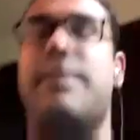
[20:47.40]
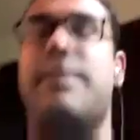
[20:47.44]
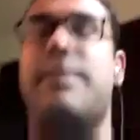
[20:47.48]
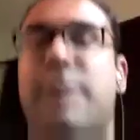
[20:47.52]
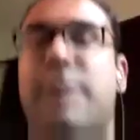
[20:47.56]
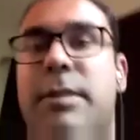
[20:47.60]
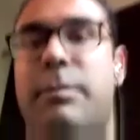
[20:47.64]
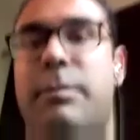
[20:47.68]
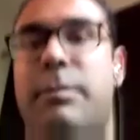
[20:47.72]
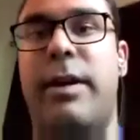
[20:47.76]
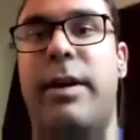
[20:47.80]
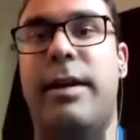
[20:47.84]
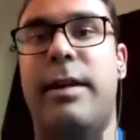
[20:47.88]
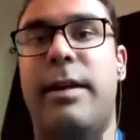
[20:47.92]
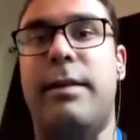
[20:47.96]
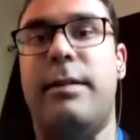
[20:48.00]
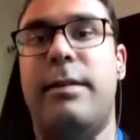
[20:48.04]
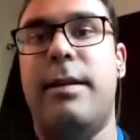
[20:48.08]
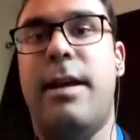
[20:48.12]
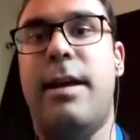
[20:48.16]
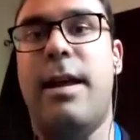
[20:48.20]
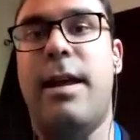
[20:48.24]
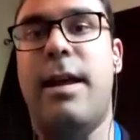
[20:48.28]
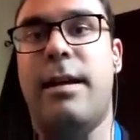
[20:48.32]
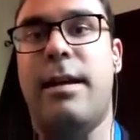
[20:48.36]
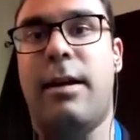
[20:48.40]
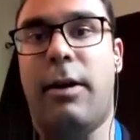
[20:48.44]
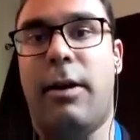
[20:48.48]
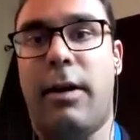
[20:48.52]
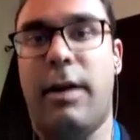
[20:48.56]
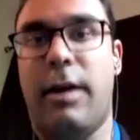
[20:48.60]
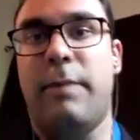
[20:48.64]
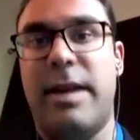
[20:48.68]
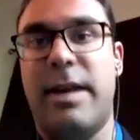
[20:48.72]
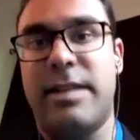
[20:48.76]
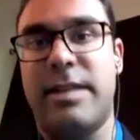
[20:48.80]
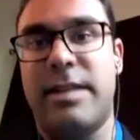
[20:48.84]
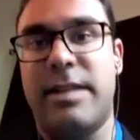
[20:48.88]
going to bring in a
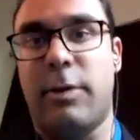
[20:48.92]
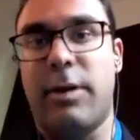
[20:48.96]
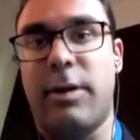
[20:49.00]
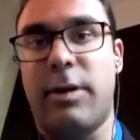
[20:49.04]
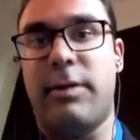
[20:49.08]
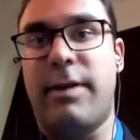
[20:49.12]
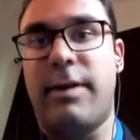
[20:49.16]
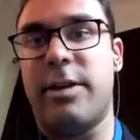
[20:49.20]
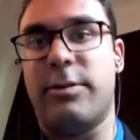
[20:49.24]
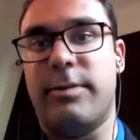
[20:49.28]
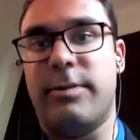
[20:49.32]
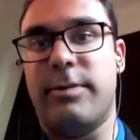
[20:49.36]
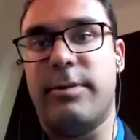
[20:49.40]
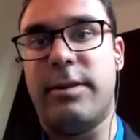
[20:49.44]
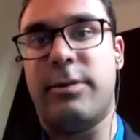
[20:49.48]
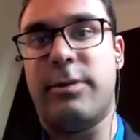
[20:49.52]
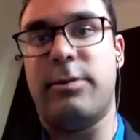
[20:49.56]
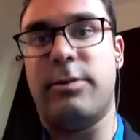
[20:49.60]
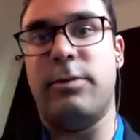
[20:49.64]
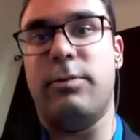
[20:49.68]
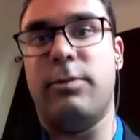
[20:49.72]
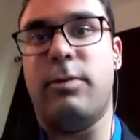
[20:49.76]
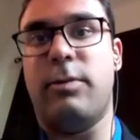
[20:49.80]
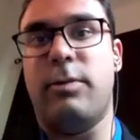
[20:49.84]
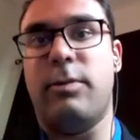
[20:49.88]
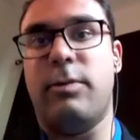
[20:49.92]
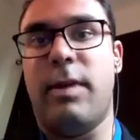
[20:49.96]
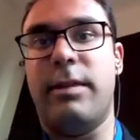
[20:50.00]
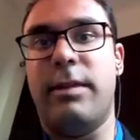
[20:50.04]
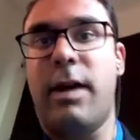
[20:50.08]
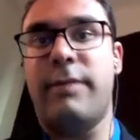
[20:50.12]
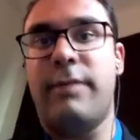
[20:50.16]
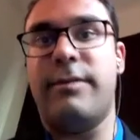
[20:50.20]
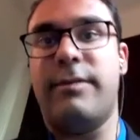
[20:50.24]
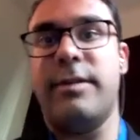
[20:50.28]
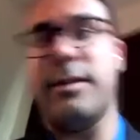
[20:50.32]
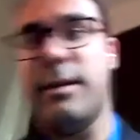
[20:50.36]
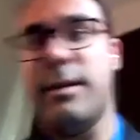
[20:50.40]
West Point graduate to run the
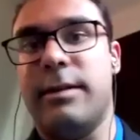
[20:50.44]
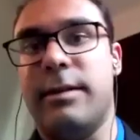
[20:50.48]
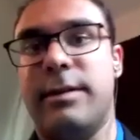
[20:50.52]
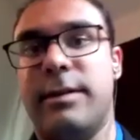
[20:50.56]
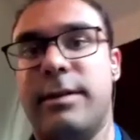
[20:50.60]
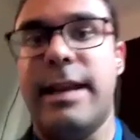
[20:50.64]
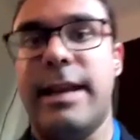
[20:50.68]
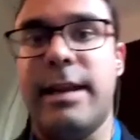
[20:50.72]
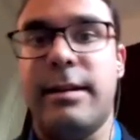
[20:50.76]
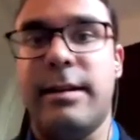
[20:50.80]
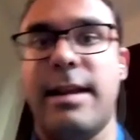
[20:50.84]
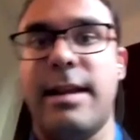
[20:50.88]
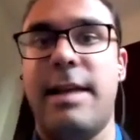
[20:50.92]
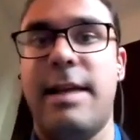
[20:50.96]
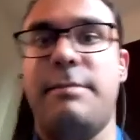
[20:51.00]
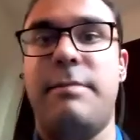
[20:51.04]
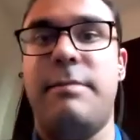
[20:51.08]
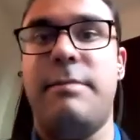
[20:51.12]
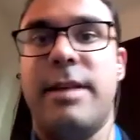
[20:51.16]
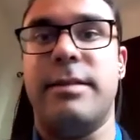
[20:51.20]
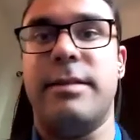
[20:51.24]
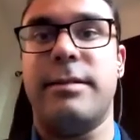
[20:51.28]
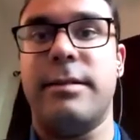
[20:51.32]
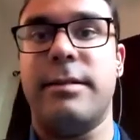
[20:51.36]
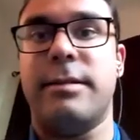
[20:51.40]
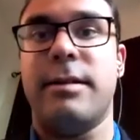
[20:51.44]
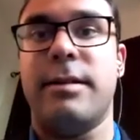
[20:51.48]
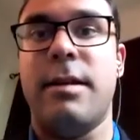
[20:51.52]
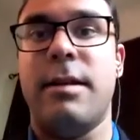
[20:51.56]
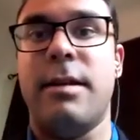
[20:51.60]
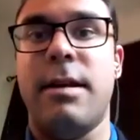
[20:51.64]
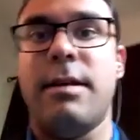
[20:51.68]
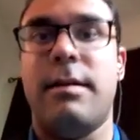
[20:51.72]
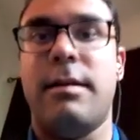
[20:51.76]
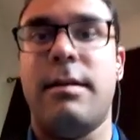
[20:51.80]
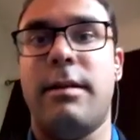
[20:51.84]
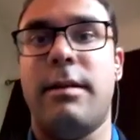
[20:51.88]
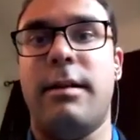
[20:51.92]
office on a day-to-day basis
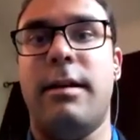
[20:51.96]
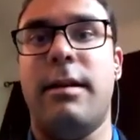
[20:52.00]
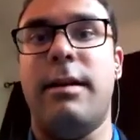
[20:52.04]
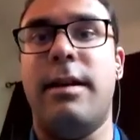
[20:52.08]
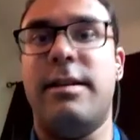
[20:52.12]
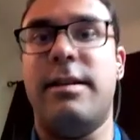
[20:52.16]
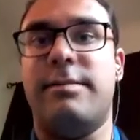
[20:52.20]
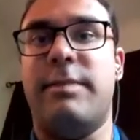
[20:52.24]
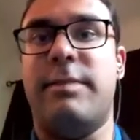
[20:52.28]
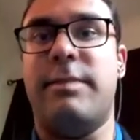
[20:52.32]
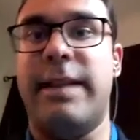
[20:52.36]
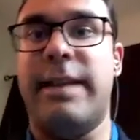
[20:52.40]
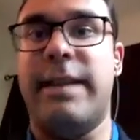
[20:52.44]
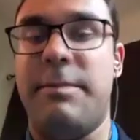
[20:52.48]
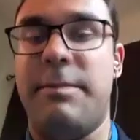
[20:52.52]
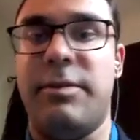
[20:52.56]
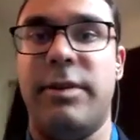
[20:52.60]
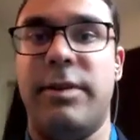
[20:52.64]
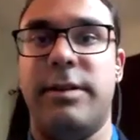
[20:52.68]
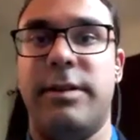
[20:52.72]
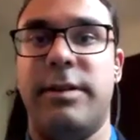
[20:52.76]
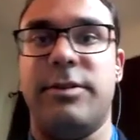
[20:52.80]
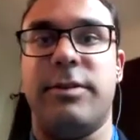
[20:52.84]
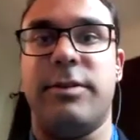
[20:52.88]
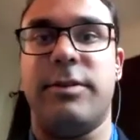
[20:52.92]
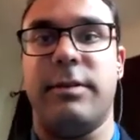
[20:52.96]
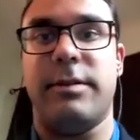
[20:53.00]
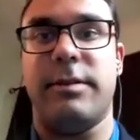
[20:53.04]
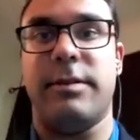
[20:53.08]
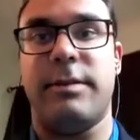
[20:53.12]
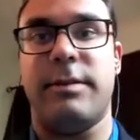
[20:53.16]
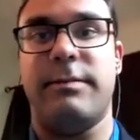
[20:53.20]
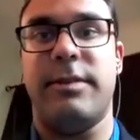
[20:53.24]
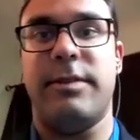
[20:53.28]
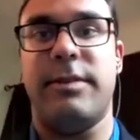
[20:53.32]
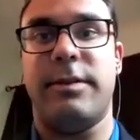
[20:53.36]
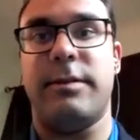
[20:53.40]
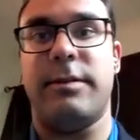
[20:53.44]
as my deputy insurance
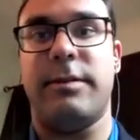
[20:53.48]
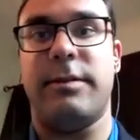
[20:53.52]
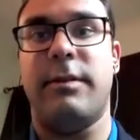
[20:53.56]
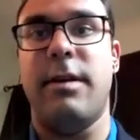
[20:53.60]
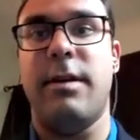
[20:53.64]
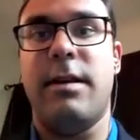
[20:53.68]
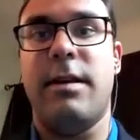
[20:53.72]
commissioner.